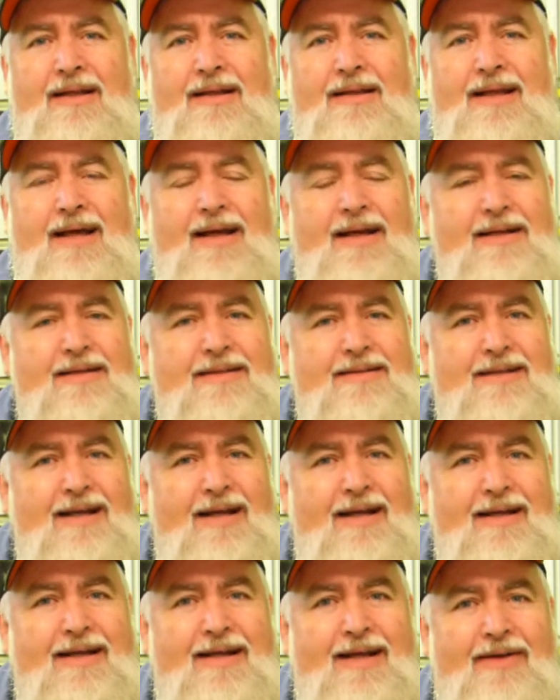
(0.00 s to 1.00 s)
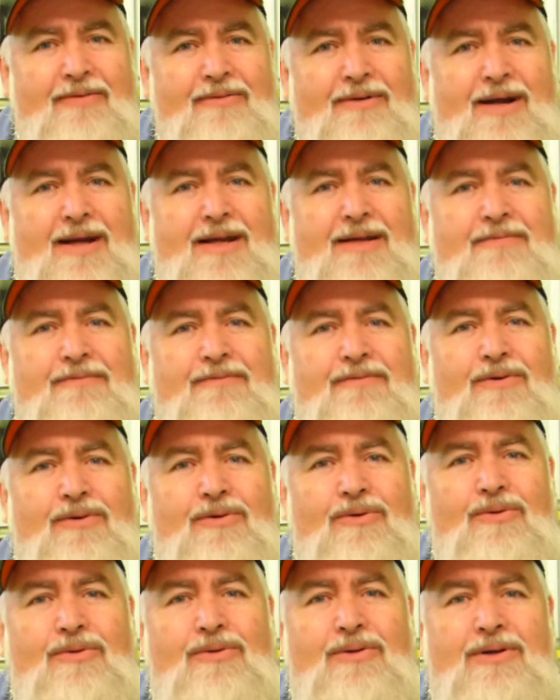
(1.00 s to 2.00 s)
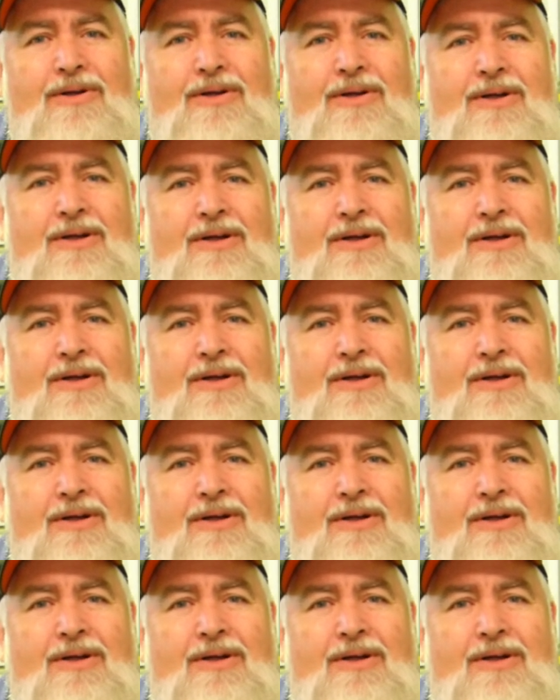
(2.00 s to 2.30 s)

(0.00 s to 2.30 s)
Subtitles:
that has taken our rainfall